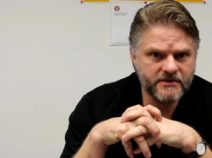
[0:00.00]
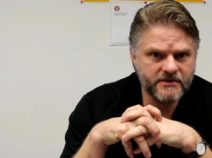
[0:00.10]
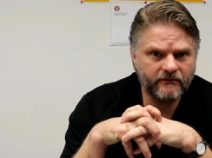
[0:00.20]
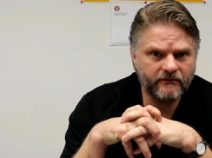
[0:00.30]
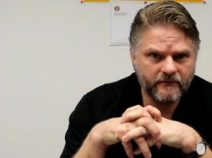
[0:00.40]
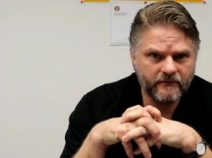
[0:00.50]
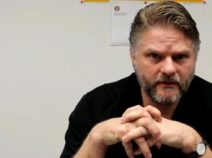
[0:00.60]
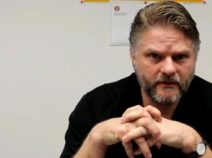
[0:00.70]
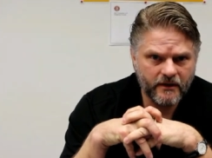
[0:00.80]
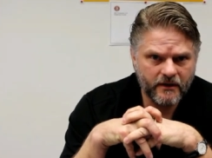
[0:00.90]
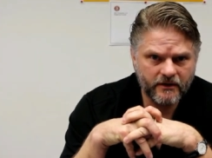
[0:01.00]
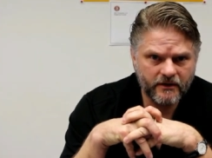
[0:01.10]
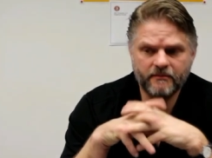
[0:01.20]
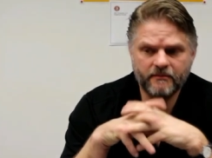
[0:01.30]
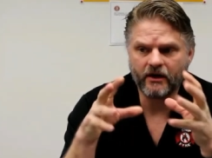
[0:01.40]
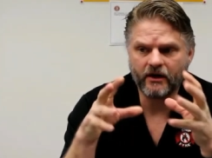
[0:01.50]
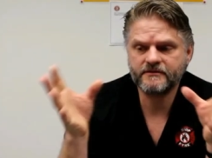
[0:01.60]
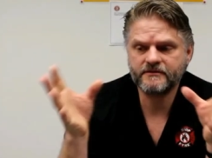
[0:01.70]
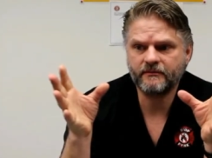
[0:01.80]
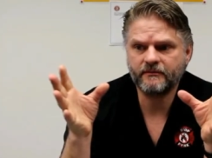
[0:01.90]
than yourself, to be
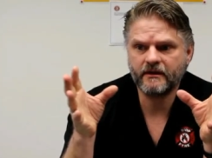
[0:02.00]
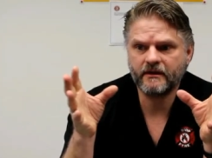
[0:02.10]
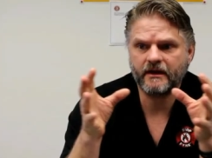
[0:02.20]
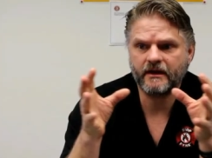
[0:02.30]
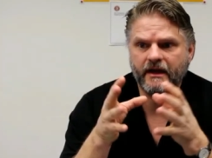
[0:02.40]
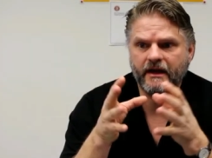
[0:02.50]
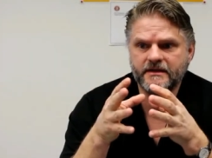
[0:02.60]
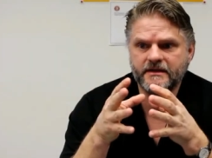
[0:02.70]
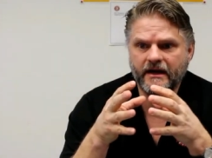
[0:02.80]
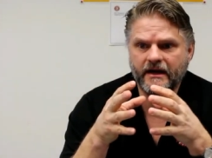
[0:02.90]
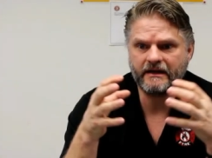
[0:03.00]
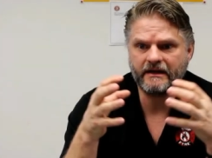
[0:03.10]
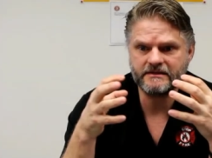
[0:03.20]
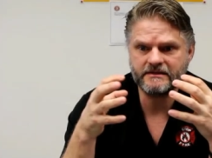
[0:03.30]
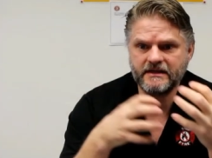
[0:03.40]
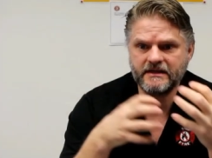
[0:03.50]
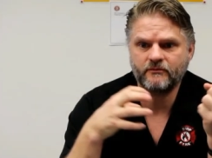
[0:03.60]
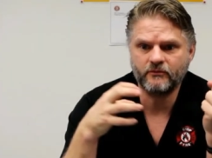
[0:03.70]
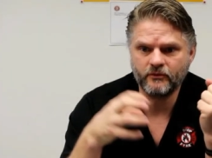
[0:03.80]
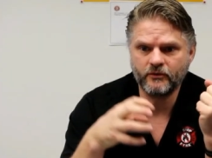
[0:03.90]
part of something that has got a
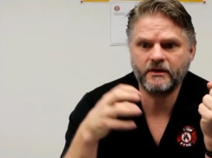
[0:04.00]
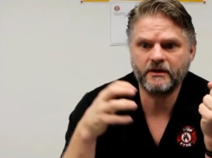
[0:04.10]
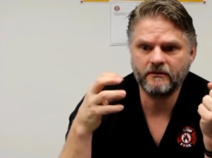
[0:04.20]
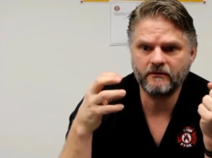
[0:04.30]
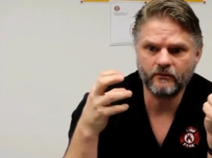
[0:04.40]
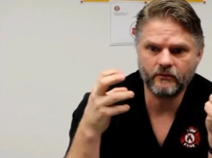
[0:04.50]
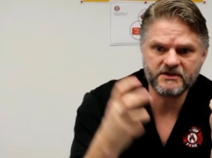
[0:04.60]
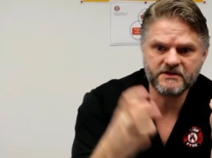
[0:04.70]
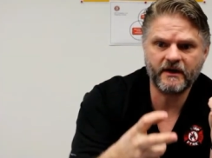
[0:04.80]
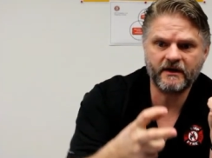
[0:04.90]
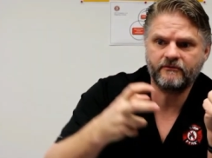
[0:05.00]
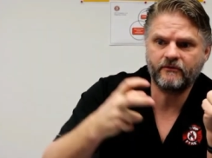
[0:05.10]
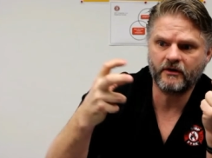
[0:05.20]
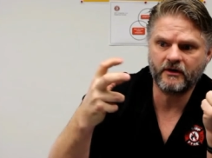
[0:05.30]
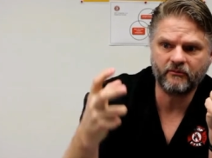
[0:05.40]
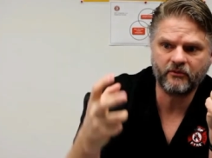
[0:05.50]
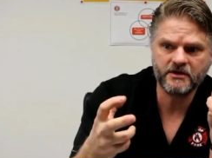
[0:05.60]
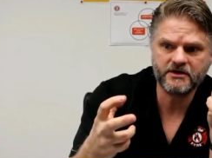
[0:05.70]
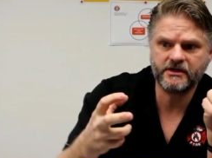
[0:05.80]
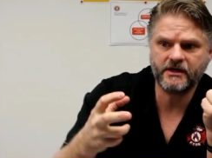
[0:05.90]
deep rooted respect for and
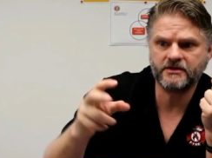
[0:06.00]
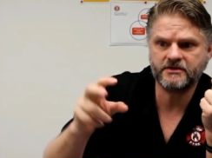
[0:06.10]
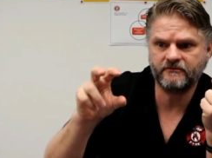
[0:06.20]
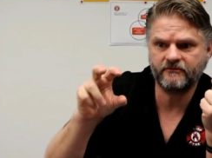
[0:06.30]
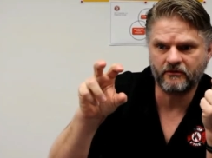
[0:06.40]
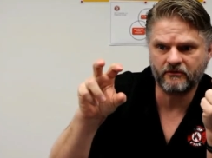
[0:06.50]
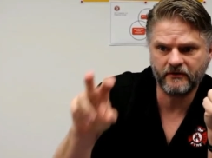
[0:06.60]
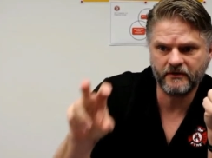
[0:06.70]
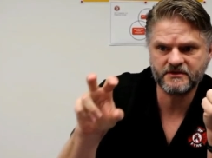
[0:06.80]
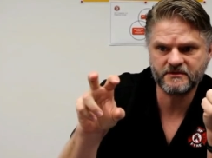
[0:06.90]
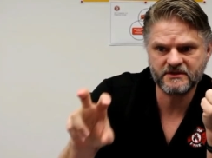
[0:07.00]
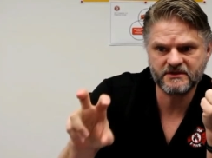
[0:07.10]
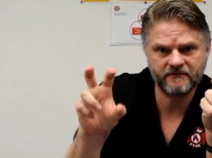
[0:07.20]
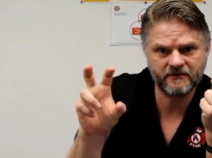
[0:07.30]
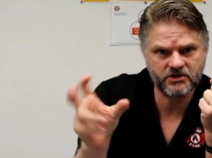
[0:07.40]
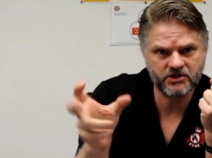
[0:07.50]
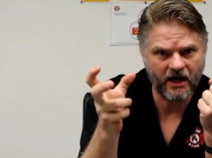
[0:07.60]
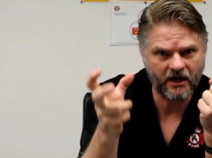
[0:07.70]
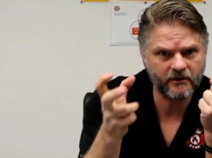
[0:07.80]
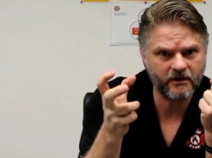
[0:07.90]
appreciation for this specific
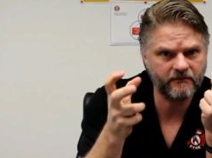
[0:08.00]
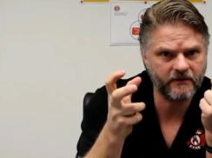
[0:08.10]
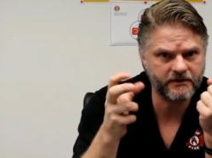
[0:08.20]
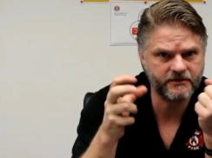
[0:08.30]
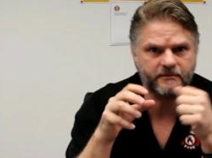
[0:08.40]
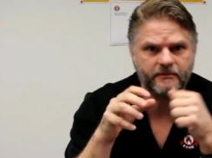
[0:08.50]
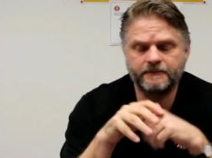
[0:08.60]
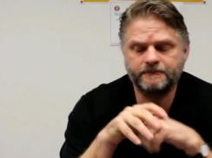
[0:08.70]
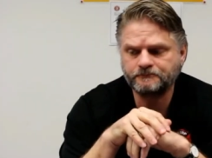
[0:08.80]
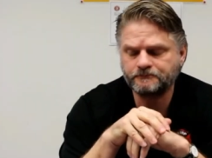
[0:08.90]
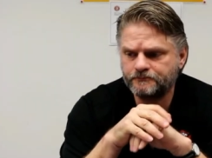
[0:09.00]
genre of customer.